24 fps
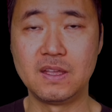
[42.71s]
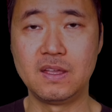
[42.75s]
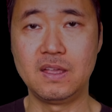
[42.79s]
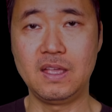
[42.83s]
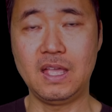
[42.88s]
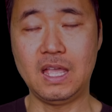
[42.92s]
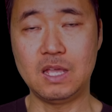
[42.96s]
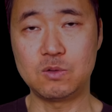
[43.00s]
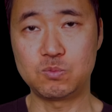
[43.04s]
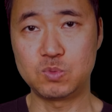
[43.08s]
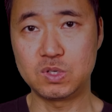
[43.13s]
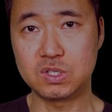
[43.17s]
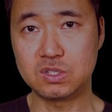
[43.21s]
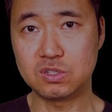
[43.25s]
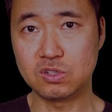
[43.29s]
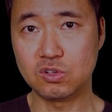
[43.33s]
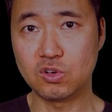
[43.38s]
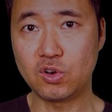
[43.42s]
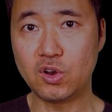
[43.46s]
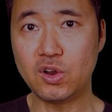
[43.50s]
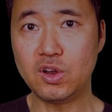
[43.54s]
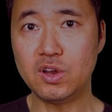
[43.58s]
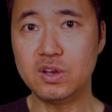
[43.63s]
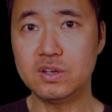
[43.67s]
and we could
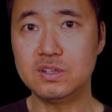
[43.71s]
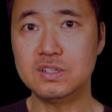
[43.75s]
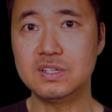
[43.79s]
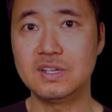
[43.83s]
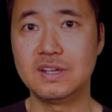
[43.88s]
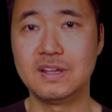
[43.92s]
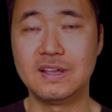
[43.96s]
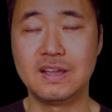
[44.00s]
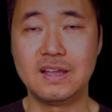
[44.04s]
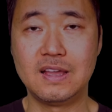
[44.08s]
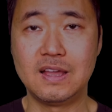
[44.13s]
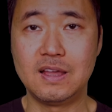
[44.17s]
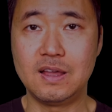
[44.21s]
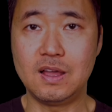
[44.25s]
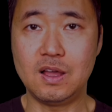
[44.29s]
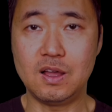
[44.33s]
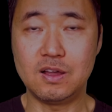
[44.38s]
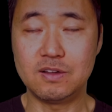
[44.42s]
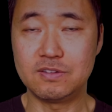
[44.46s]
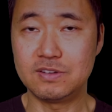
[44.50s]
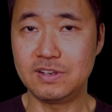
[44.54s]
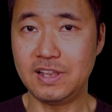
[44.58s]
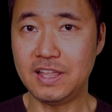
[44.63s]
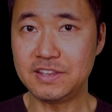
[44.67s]
learn
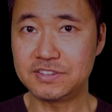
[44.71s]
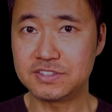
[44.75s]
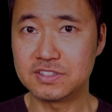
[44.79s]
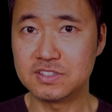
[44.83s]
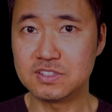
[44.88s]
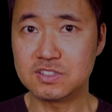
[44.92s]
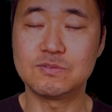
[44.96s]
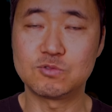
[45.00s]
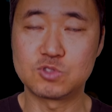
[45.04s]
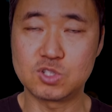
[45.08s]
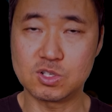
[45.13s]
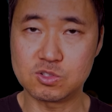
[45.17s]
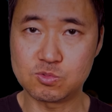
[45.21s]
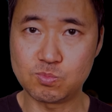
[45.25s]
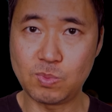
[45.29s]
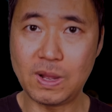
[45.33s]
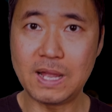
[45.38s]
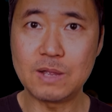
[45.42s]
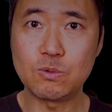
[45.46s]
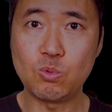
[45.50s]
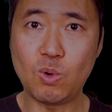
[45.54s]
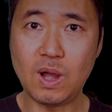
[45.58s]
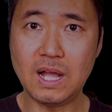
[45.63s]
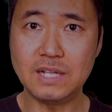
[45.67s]
lessons just
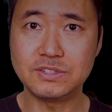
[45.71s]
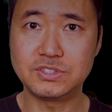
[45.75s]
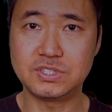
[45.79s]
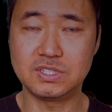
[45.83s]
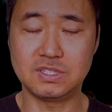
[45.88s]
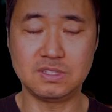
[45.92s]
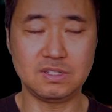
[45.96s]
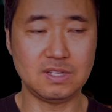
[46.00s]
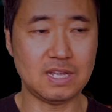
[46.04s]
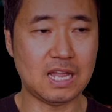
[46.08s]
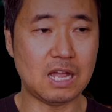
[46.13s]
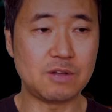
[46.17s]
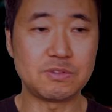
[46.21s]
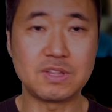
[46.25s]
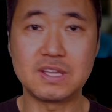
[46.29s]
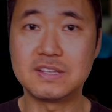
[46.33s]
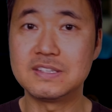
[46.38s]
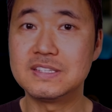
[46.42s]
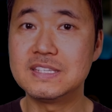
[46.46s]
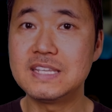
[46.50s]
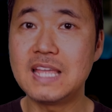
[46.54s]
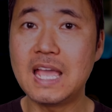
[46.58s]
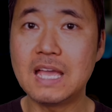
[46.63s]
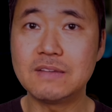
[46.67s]
by watching how they
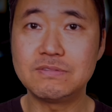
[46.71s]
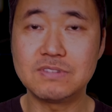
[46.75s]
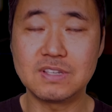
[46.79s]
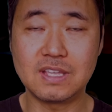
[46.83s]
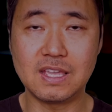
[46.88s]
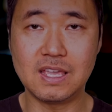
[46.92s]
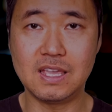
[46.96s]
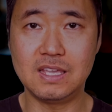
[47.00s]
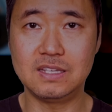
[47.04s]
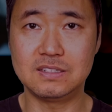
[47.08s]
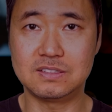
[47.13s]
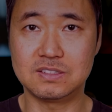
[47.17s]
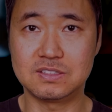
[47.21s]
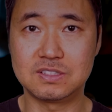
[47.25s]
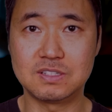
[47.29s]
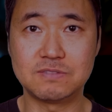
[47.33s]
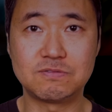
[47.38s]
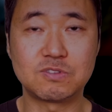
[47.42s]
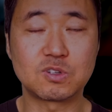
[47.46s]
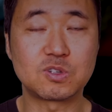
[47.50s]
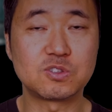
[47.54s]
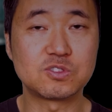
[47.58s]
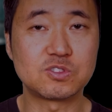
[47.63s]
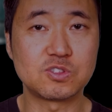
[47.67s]
navigate the
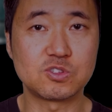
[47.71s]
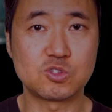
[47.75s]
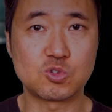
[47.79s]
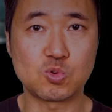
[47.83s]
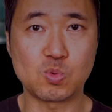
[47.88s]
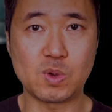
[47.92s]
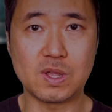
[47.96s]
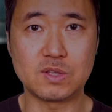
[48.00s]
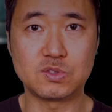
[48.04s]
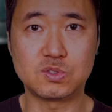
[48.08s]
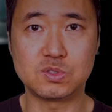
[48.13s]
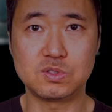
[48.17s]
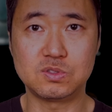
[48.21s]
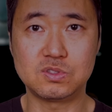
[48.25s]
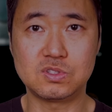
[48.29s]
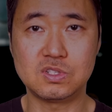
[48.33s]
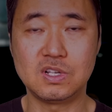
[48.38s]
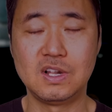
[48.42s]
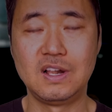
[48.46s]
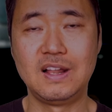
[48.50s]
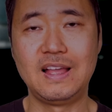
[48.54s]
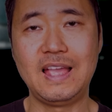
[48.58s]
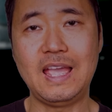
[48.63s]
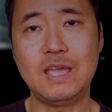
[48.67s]
difficult situations
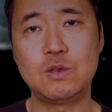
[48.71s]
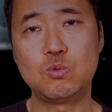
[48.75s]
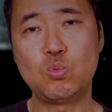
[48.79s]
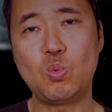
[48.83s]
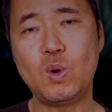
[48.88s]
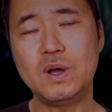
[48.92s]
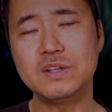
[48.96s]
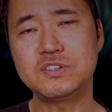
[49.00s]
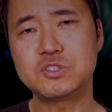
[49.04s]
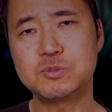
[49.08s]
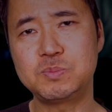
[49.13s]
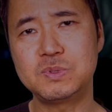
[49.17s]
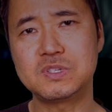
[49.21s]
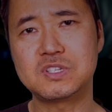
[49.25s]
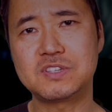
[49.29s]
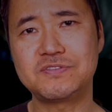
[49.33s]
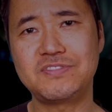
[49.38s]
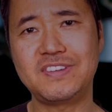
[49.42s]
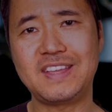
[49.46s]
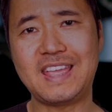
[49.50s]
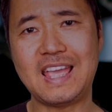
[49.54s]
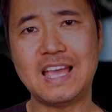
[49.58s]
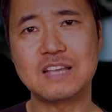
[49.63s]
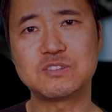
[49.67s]
and what
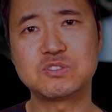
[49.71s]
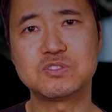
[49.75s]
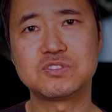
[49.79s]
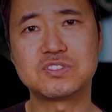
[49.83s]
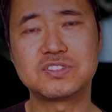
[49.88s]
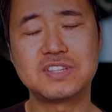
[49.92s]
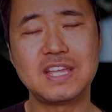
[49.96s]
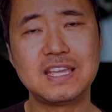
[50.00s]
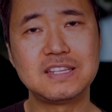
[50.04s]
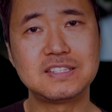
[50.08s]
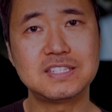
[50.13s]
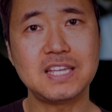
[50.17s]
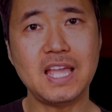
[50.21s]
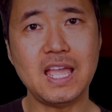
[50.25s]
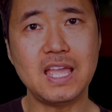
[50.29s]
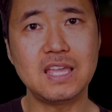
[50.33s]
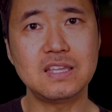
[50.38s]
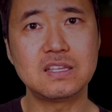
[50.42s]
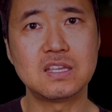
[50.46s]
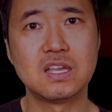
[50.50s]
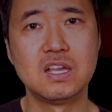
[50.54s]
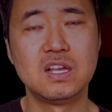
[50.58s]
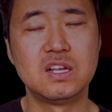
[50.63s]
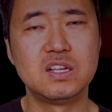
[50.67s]
specific actions they
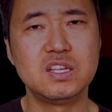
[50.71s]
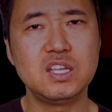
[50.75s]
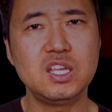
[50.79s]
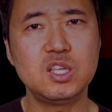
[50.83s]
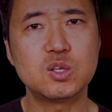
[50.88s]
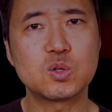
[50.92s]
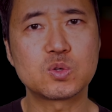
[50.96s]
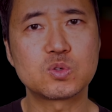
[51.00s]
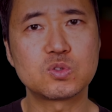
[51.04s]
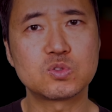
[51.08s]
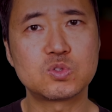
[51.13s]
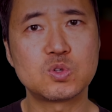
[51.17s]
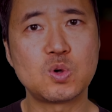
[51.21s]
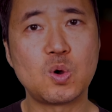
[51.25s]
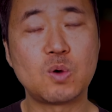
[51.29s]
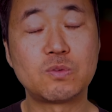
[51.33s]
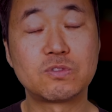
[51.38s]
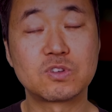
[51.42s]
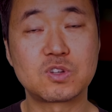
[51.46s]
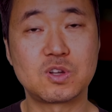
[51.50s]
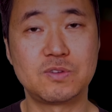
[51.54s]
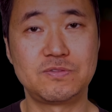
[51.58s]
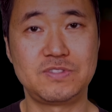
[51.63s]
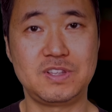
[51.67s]
take in order to
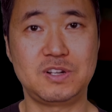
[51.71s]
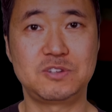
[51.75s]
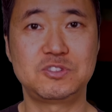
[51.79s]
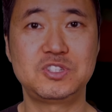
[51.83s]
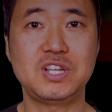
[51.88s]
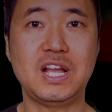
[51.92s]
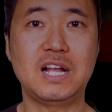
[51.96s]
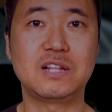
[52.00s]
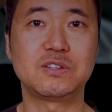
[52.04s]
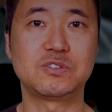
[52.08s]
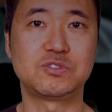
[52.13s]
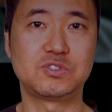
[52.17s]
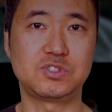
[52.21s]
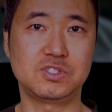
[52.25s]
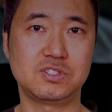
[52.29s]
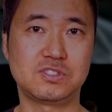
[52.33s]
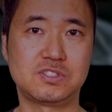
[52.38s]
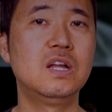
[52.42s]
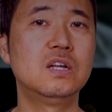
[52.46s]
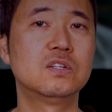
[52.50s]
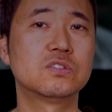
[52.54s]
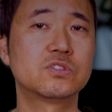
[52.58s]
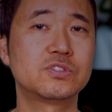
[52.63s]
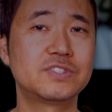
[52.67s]
overcome their
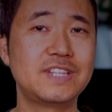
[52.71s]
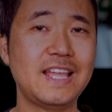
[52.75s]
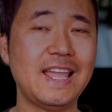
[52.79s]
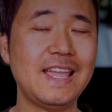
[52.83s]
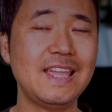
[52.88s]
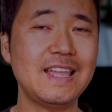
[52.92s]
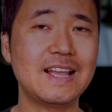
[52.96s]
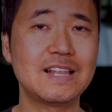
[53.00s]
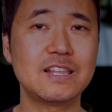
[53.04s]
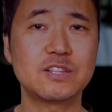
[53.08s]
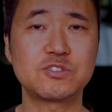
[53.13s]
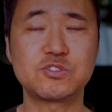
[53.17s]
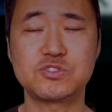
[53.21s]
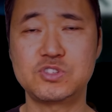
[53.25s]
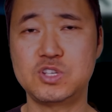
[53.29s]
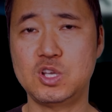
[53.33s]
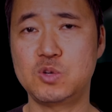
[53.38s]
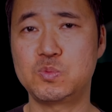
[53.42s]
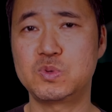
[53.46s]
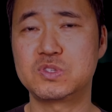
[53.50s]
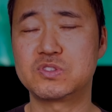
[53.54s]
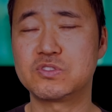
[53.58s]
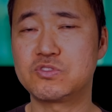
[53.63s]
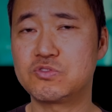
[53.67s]
challenges. Today, I'd like to share
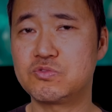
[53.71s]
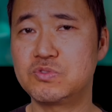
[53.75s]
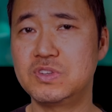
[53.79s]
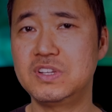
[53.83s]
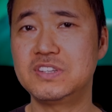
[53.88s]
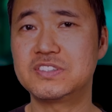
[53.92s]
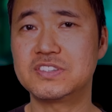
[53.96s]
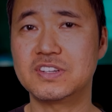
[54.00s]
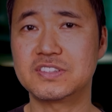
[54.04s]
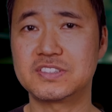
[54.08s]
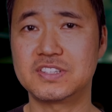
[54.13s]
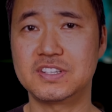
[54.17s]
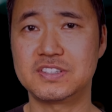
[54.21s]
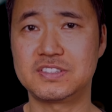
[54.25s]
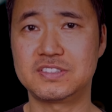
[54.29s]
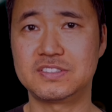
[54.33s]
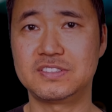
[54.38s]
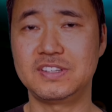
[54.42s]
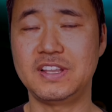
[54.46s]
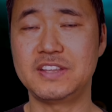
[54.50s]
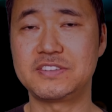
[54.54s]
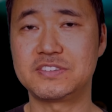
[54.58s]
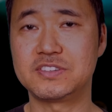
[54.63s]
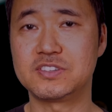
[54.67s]
with you 3 success
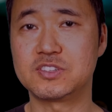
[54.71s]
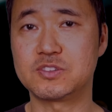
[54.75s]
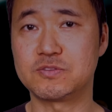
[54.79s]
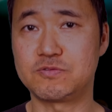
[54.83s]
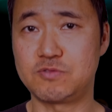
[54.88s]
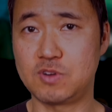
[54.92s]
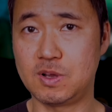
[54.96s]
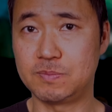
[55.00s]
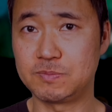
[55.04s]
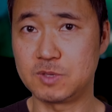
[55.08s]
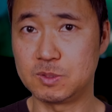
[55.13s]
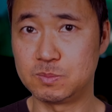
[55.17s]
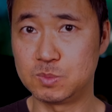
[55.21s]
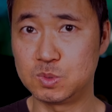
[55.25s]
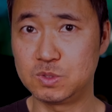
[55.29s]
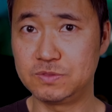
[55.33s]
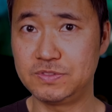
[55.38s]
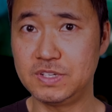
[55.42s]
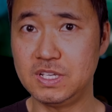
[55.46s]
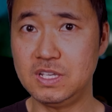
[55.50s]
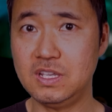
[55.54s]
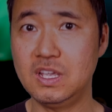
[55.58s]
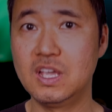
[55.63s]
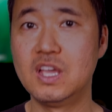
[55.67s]
lessons from the
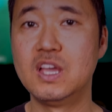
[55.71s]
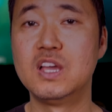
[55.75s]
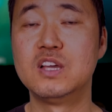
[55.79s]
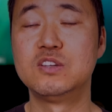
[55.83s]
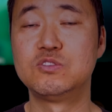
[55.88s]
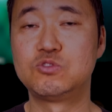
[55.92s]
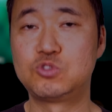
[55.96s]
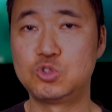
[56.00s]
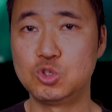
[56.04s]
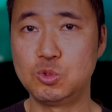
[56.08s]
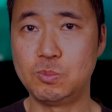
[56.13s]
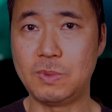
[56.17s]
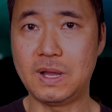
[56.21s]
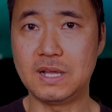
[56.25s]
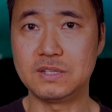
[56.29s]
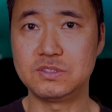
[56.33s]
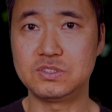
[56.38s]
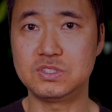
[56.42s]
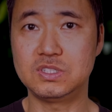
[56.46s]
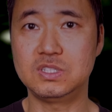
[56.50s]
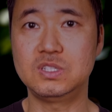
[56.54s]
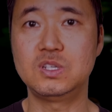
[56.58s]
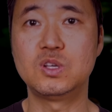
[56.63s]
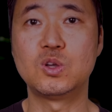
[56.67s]
movie
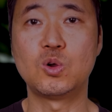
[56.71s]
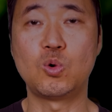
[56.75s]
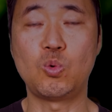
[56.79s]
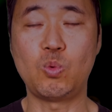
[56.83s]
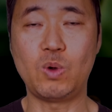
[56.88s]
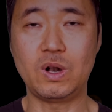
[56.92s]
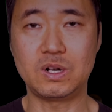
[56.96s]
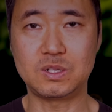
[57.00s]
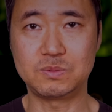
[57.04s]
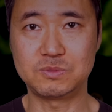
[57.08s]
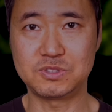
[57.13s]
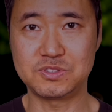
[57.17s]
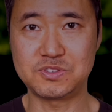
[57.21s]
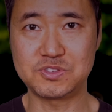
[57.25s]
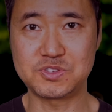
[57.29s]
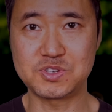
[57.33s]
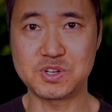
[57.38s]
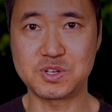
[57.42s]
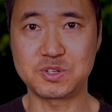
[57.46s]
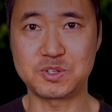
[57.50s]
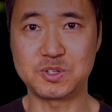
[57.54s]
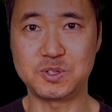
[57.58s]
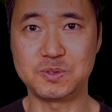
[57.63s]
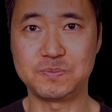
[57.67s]
Jumanji, Welcome to the
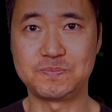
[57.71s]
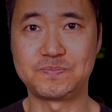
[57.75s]
Jungle.